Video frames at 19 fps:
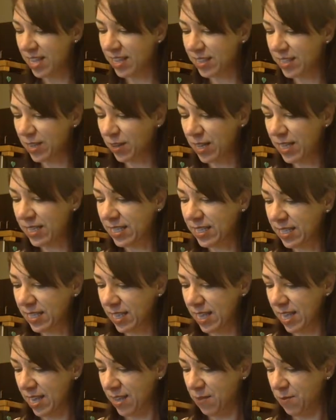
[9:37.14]
So let's see,
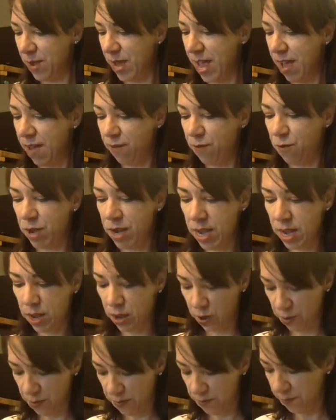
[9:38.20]
we have one
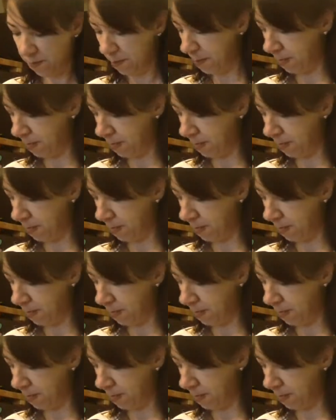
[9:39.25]
here.